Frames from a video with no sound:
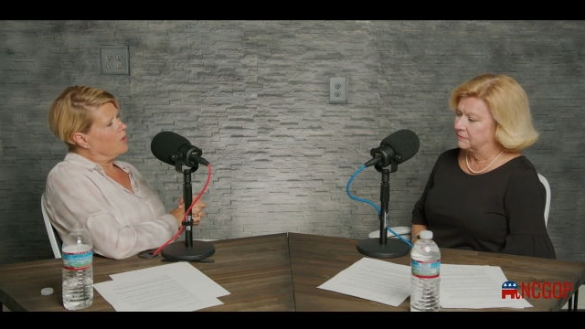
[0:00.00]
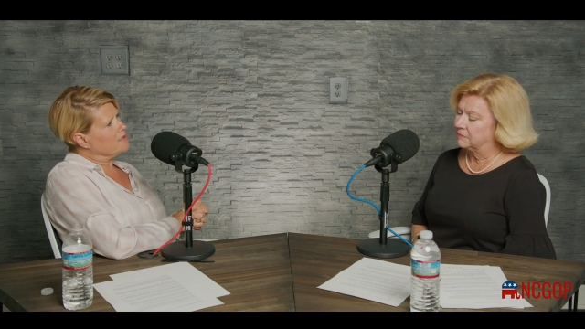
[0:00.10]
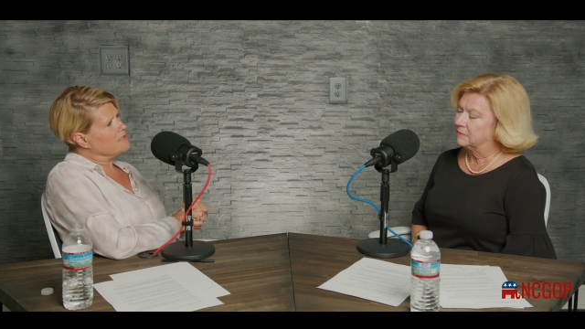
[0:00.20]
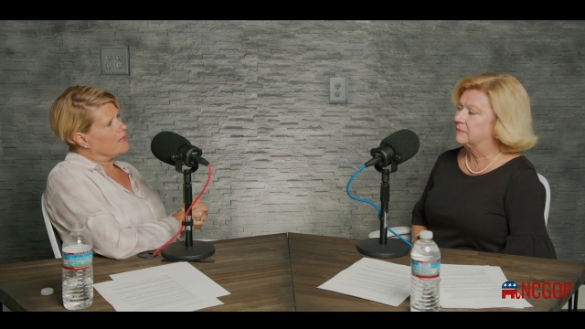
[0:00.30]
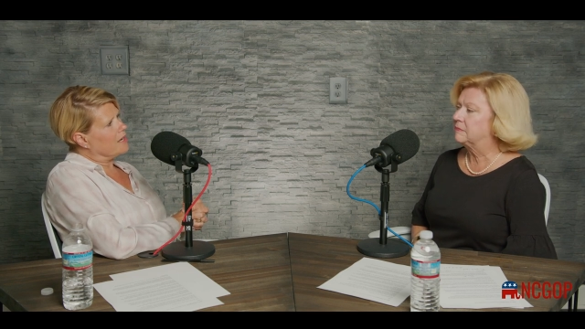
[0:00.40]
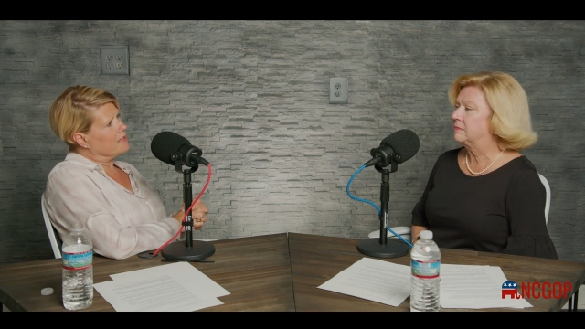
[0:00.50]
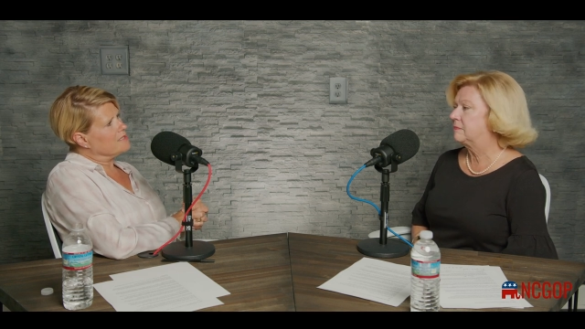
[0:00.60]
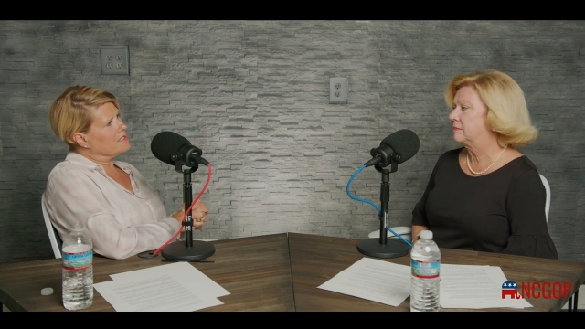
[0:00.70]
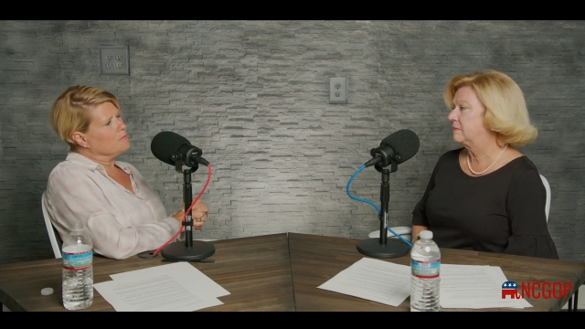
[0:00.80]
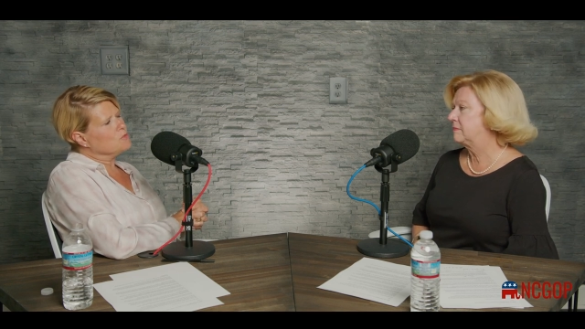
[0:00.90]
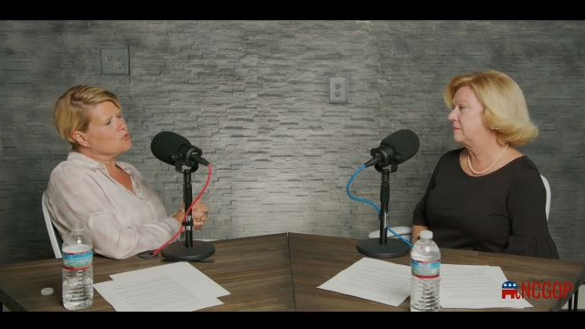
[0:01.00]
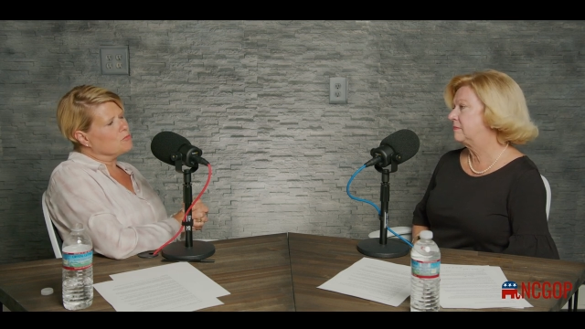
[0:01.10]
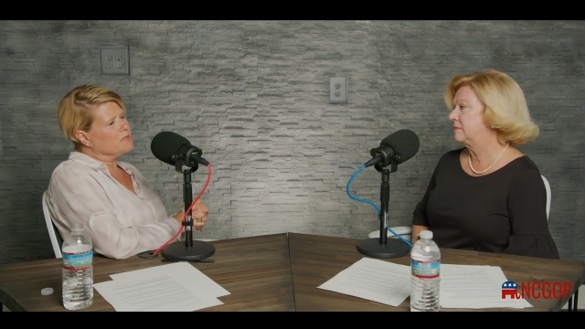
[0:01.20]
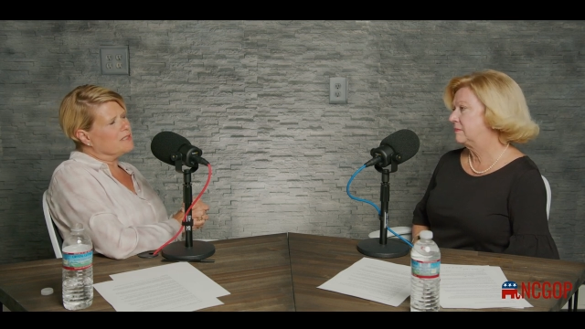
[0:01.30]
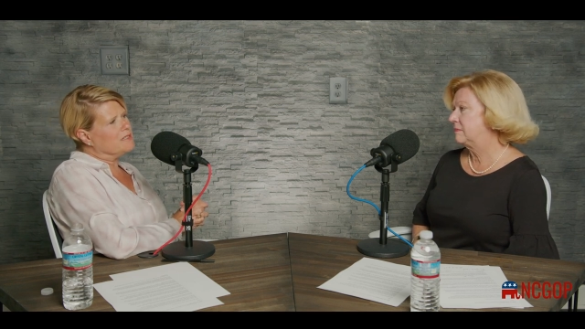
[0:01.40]
Speaker 1: one side seems
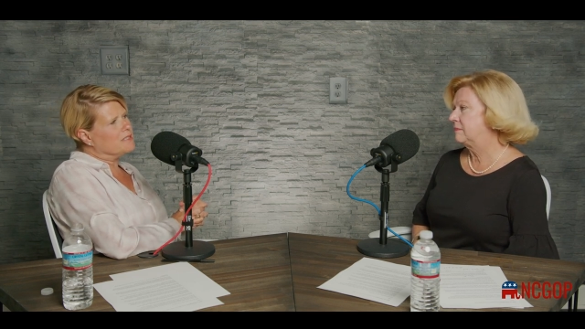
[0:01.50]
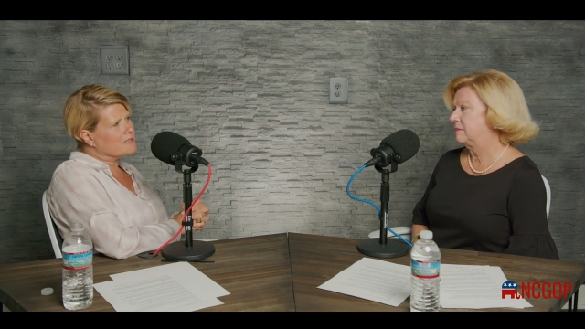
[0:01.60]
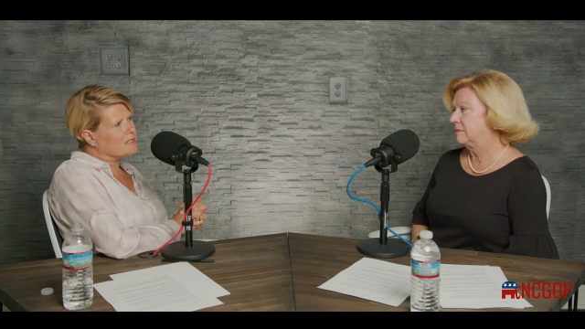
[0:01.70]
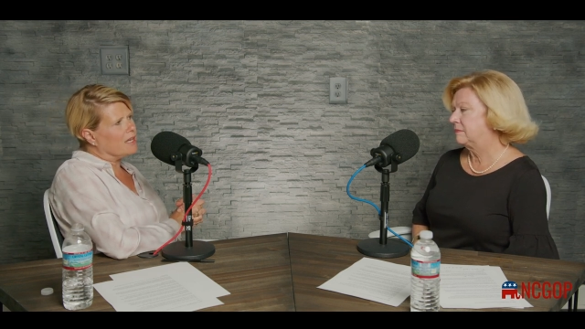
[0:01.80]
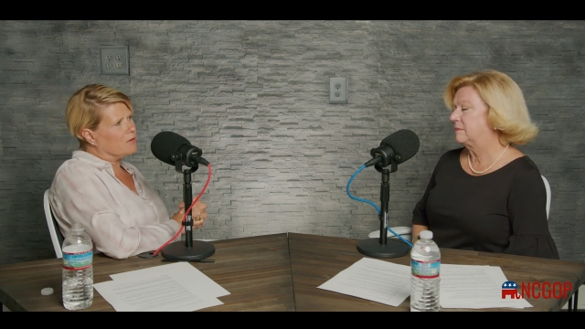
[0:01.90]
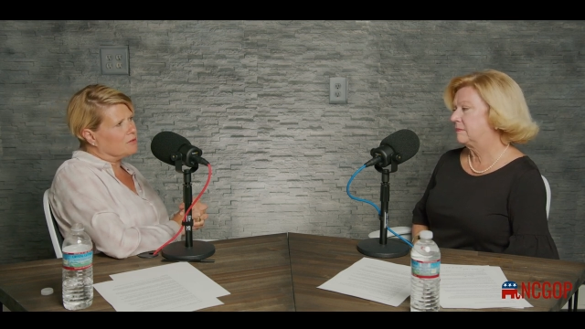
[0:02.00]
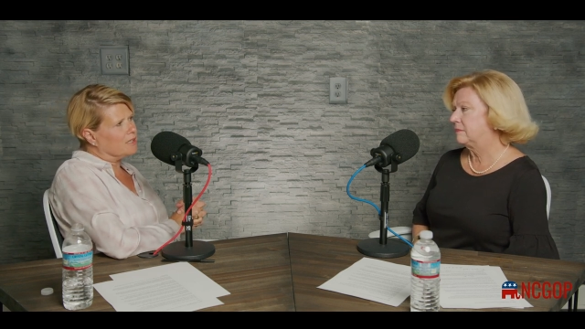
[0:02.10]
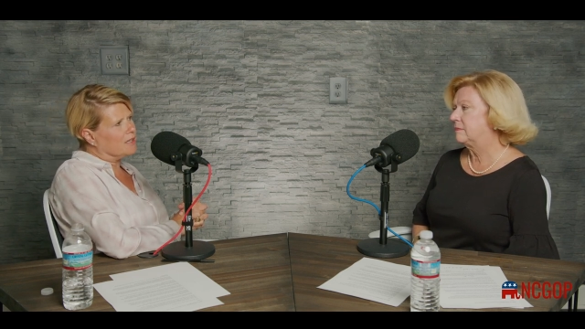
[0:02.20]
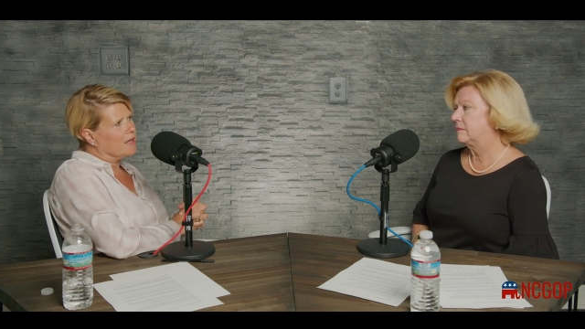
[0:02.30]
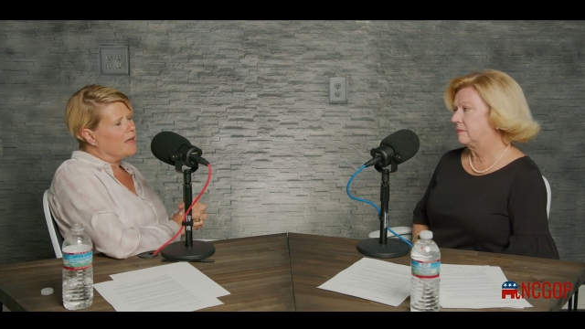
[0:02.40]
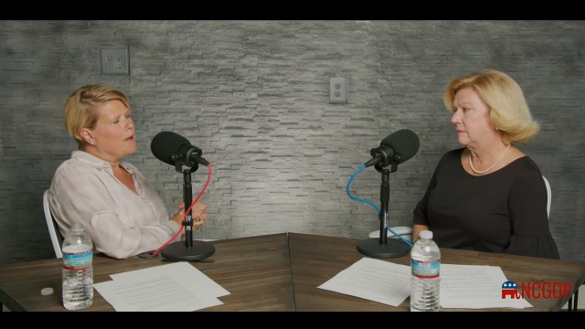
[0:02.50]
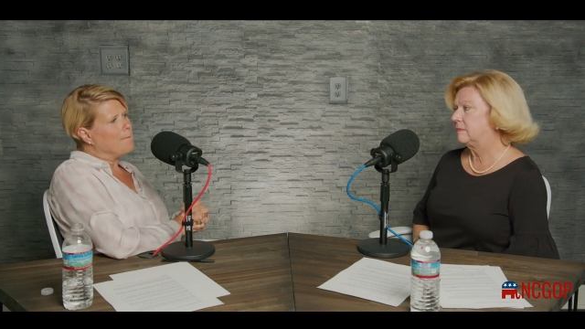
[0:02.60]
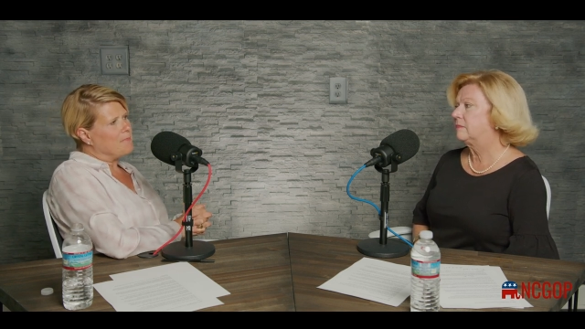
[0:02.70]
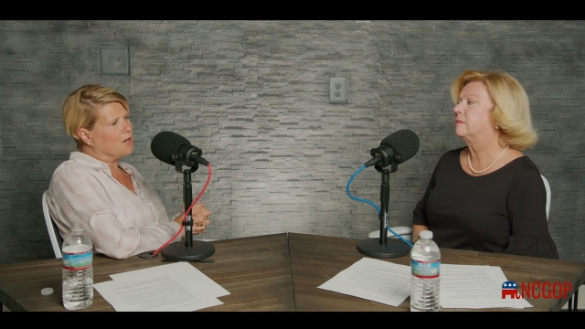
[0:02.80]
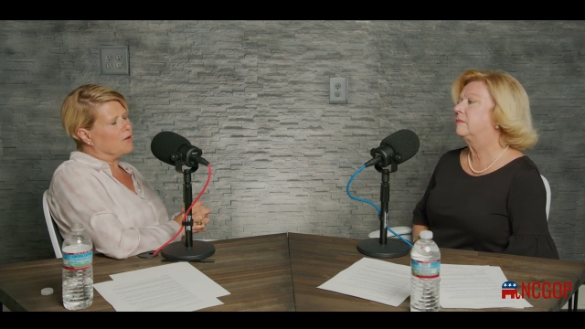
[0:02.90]
to be discounting
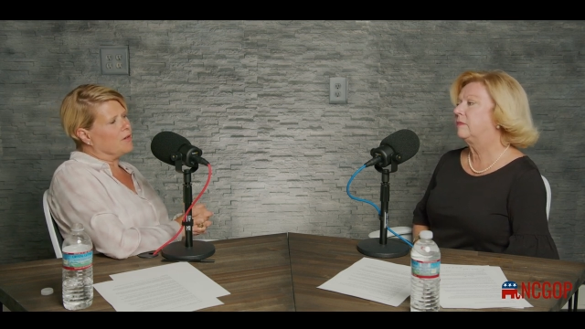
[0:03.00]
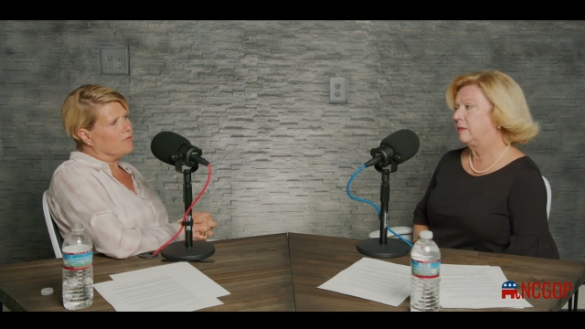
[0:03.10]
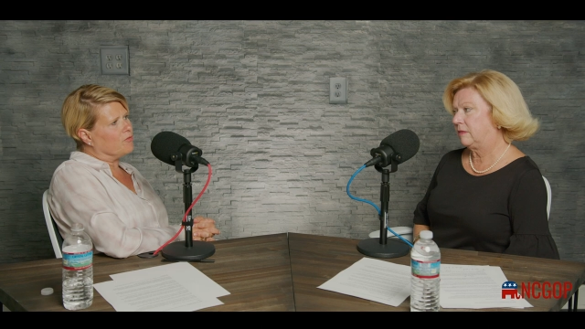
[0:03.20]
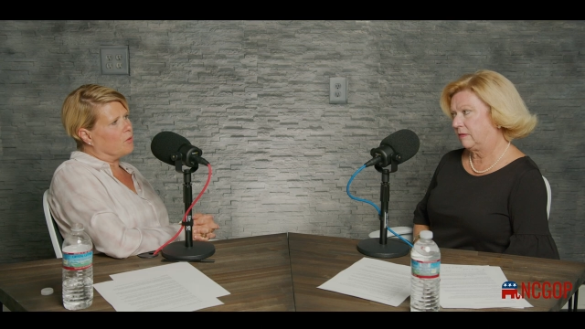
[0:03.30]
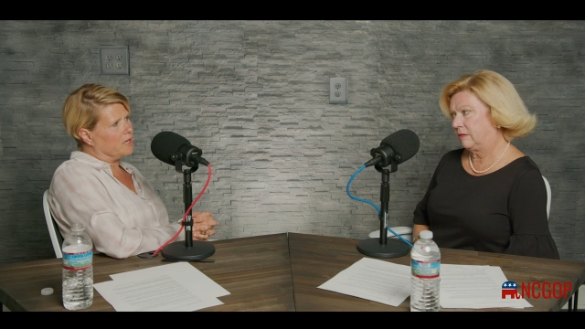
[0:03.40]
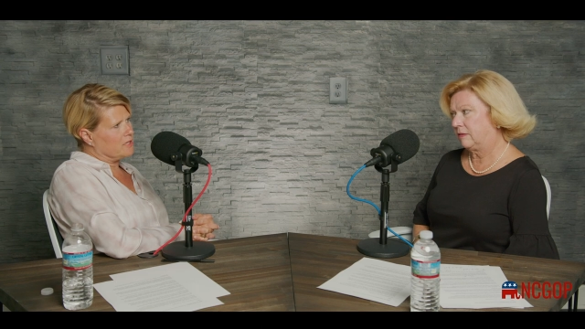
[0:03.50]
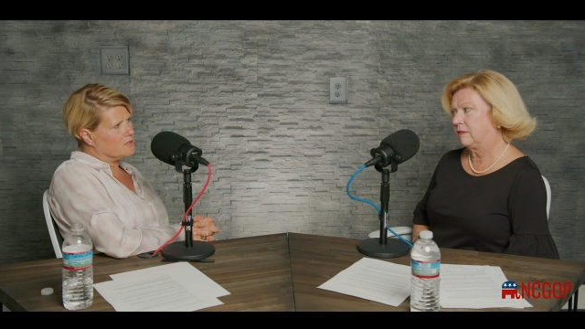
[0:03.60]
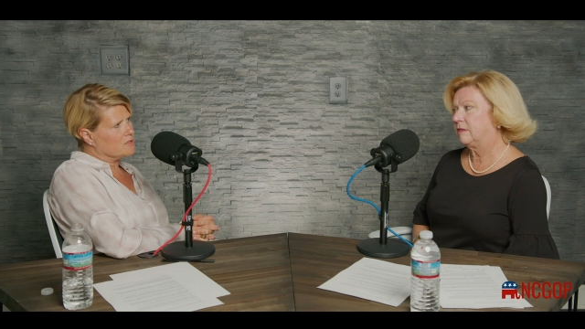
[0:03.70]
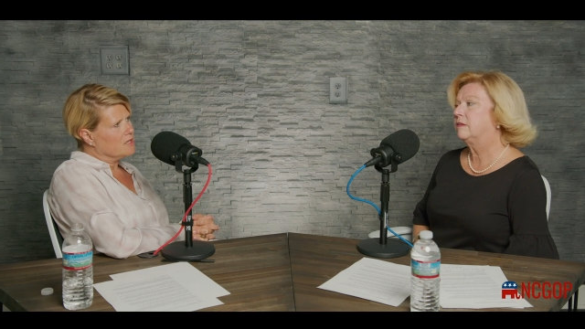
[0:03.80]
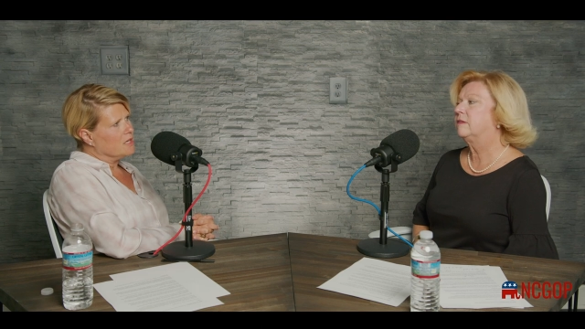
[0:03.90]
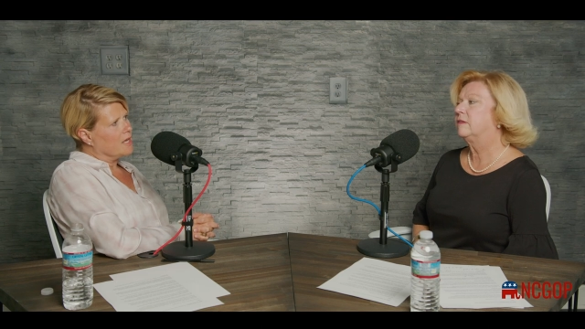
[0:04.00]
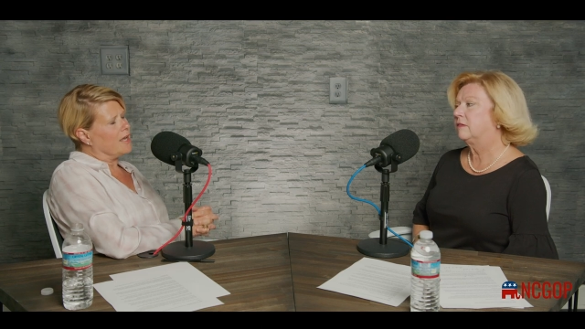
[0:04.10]
parent voice